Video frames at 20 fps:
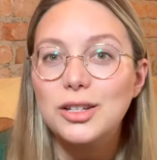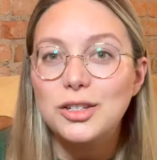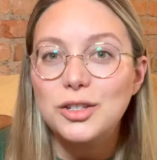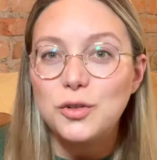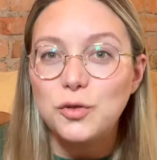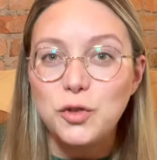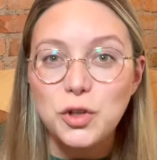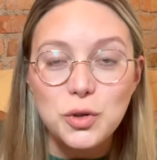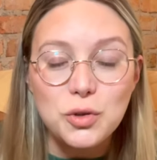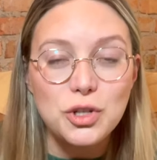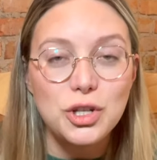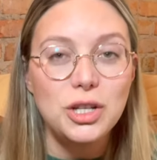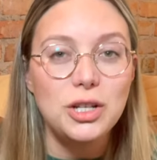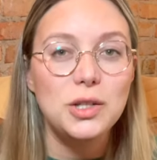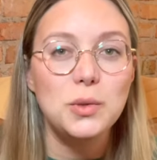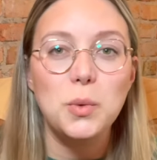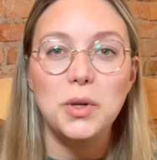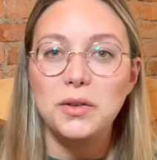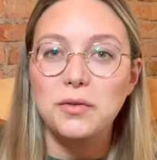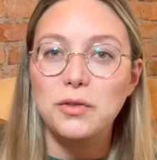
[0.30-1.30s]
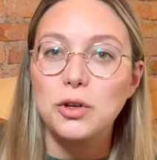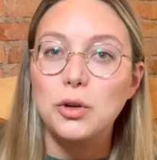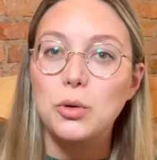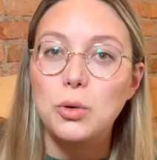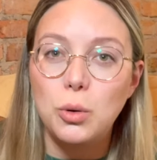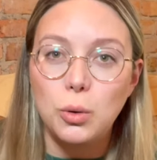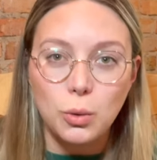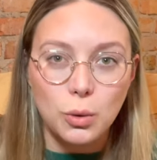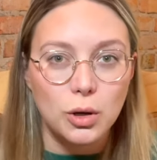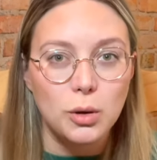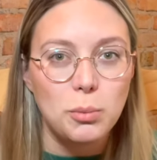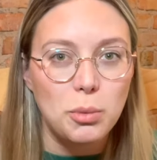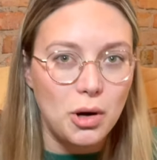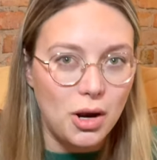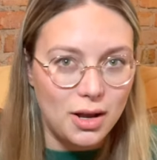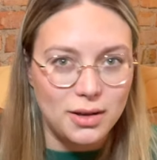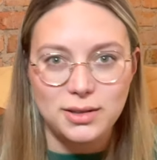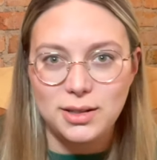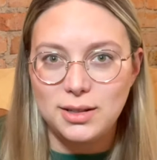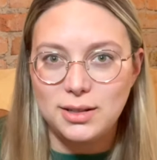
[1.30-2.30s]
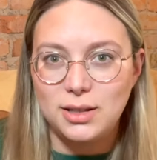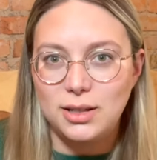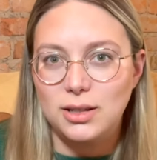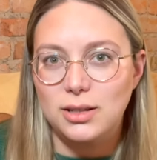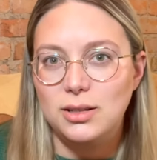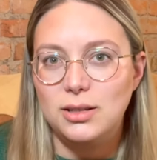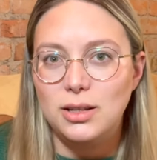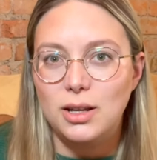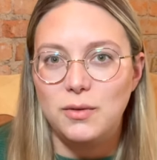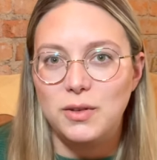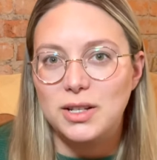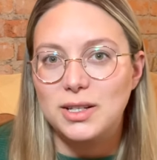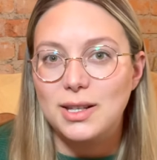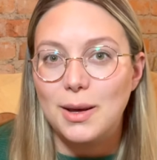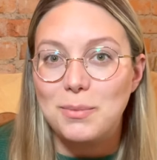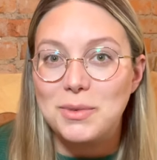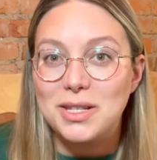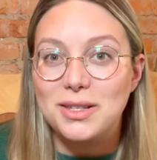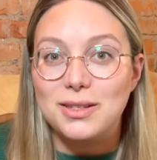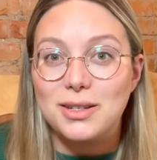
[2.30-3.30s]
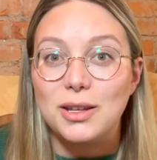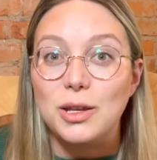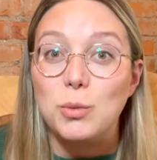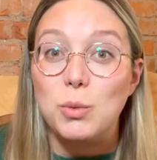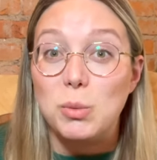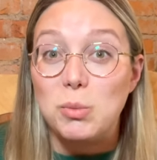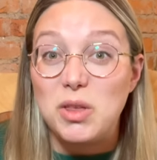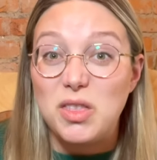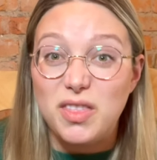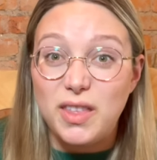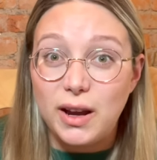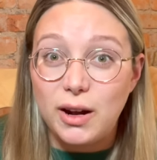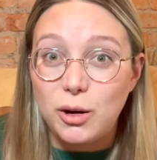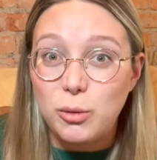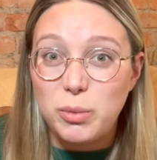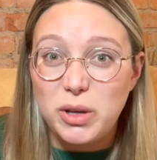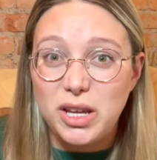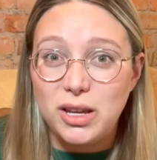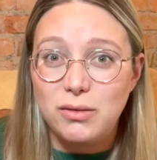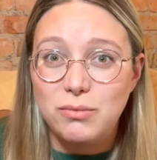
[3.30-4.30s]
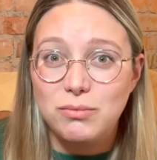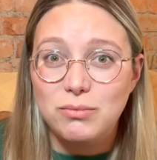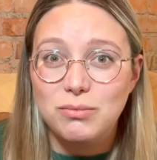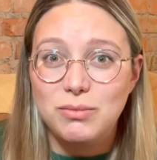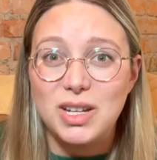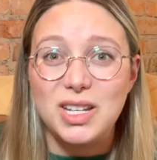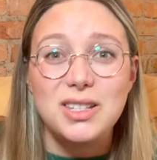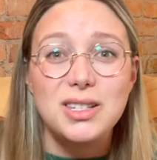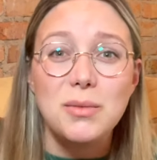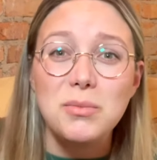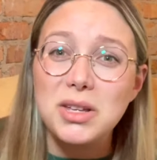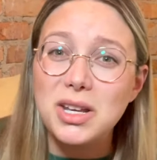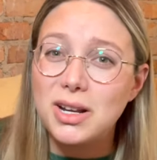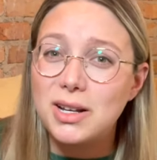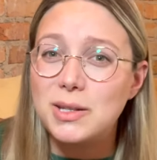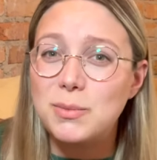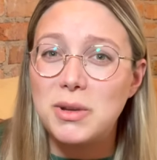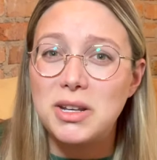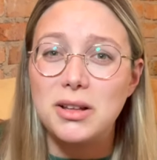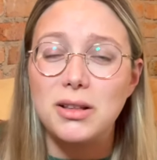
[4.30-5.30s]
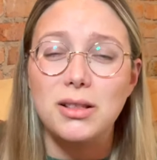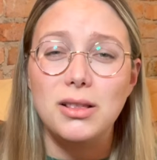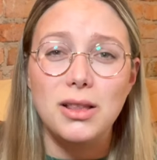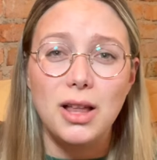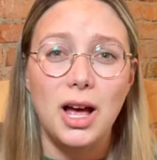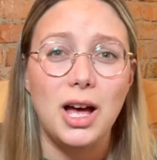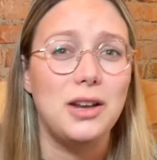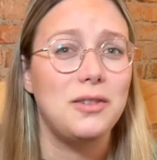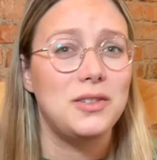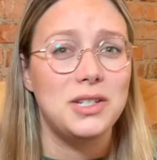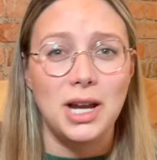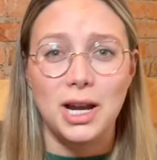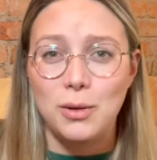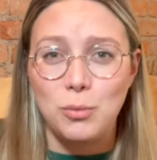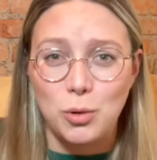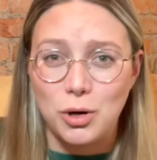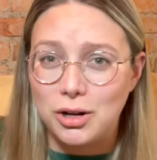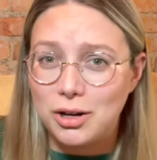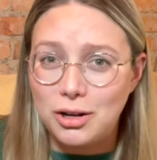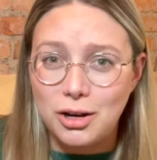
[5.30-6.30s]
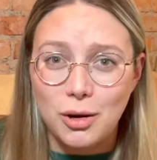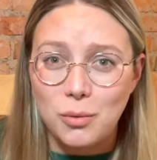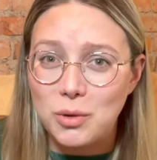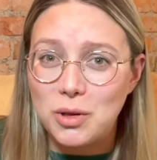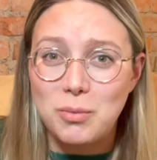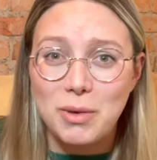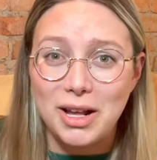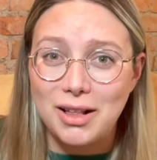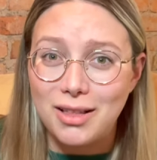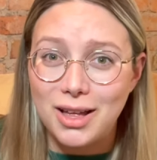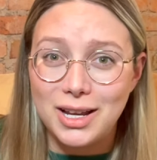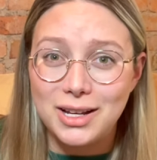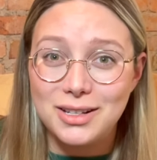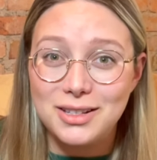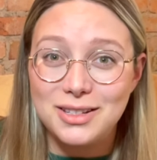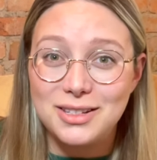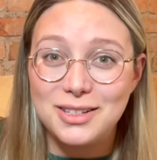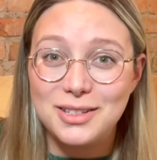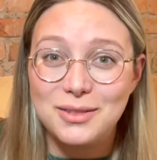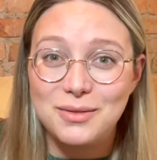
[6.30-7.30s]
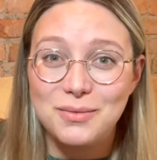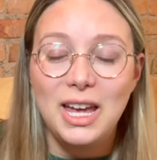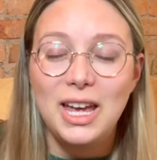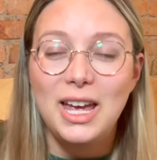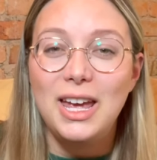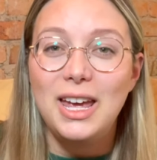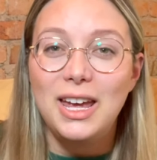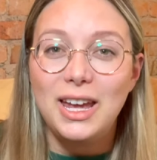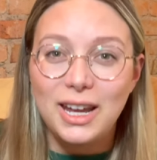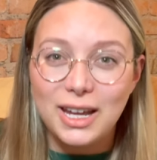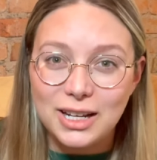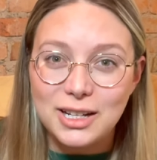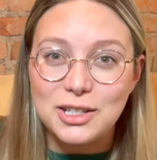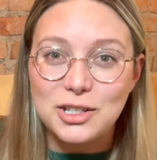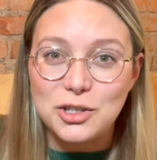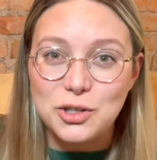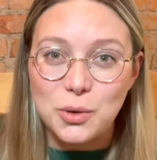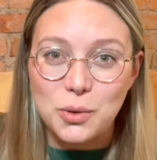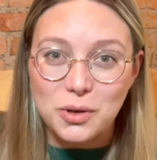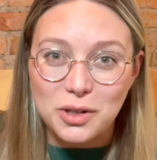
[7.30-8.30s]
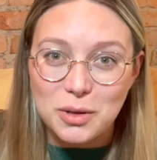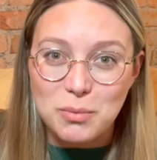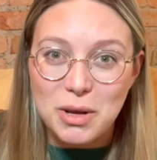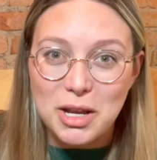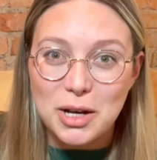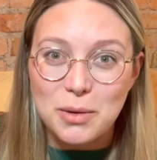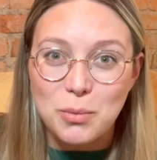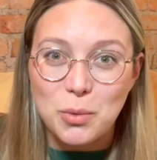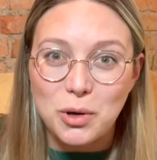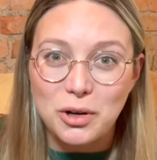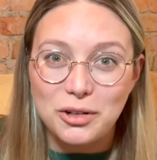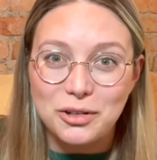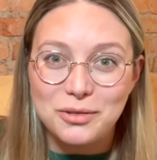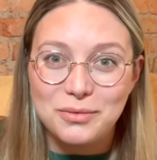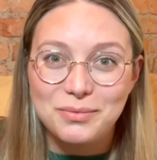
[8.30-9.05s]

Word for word: Defusion is one of the core processes of acceptance and commitment therapy. It's something I spend a lot of time working on with my clients, and it's a totally made-up word,